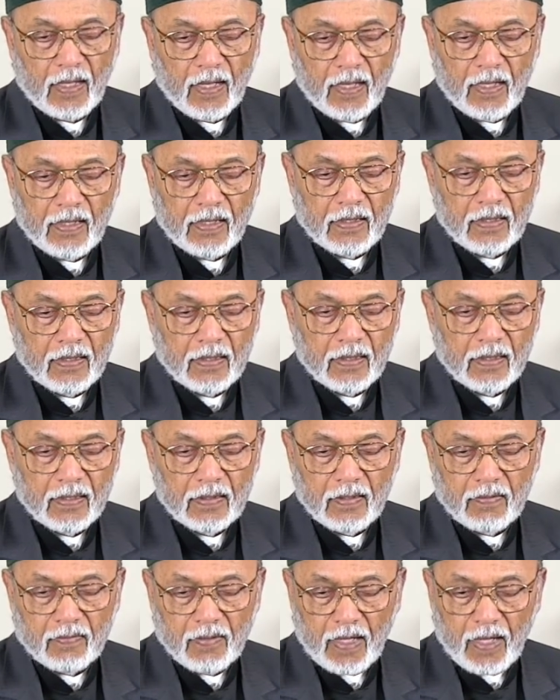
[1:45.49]
and
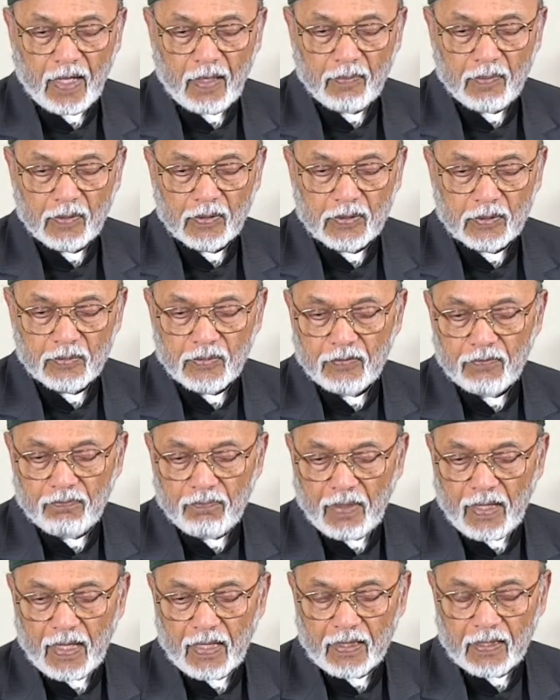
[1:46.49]
they were able to move
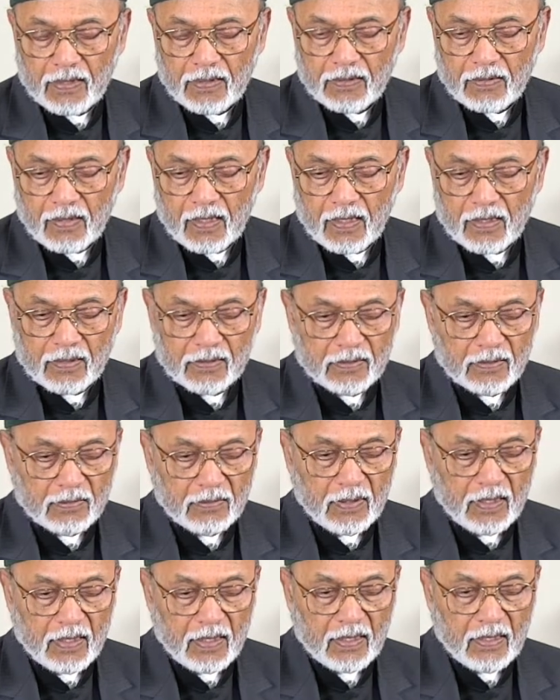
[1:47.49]
back into
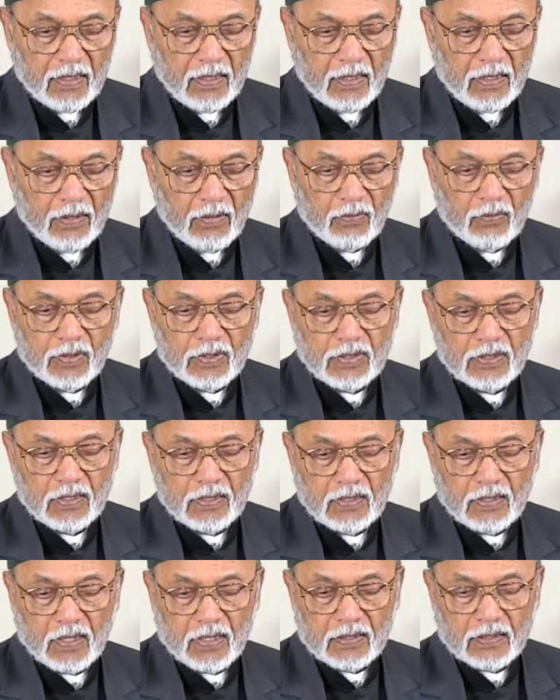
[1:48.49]
Anatolia once the
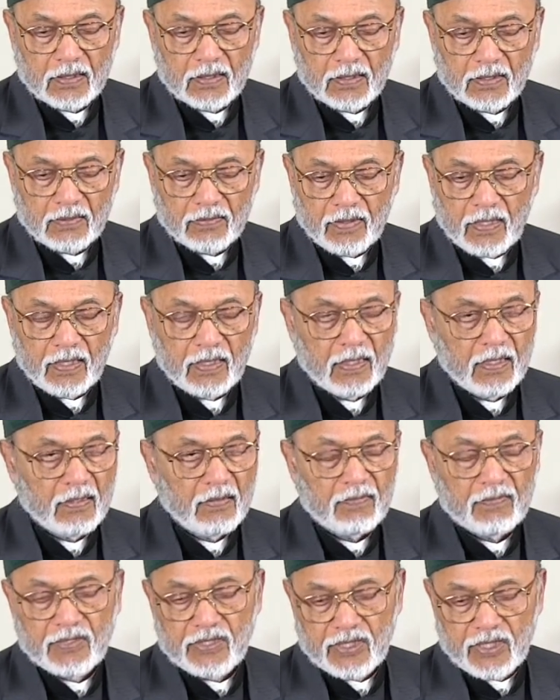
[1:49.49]
Tatar threat
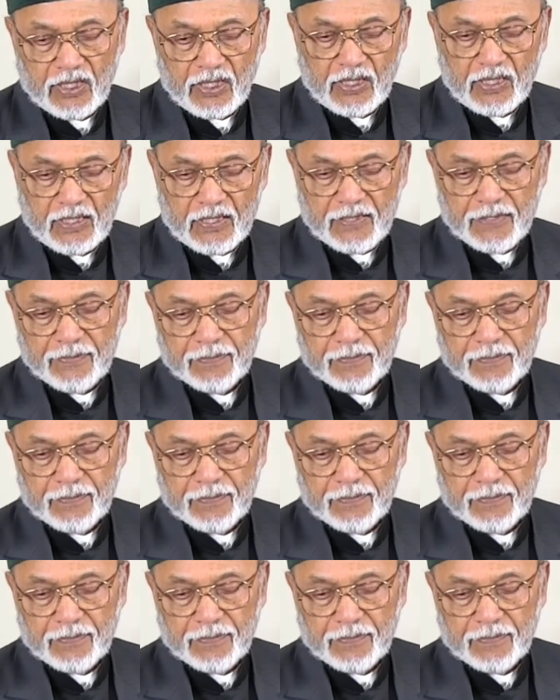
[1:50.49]
receded.